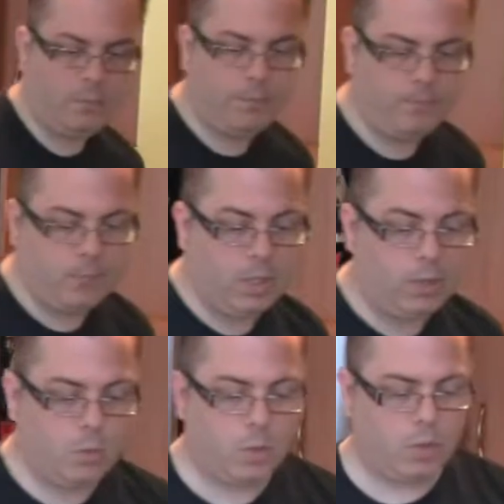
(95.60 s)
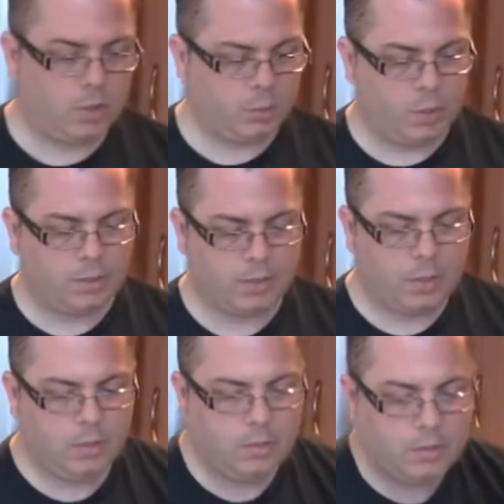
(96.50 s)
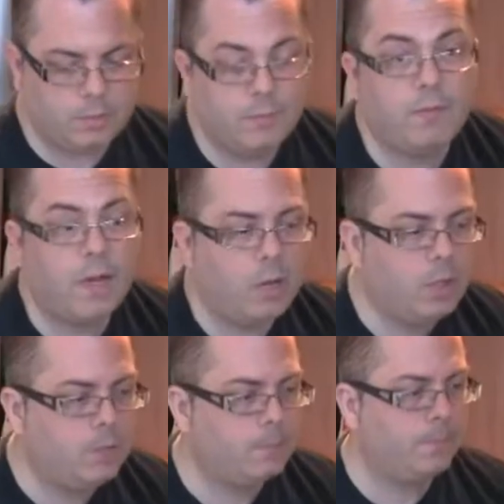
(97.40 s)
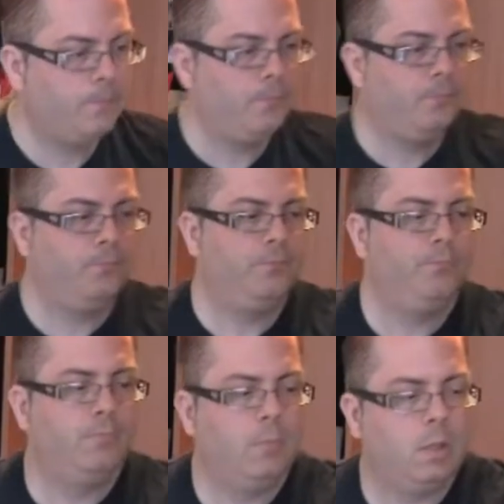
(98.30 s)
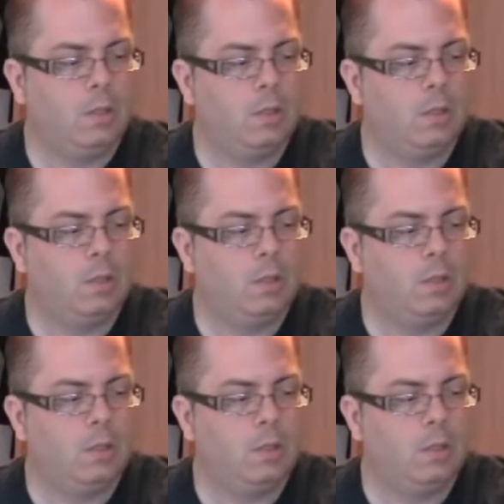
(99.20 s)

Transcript: up, and then we're going to whisk in some flour to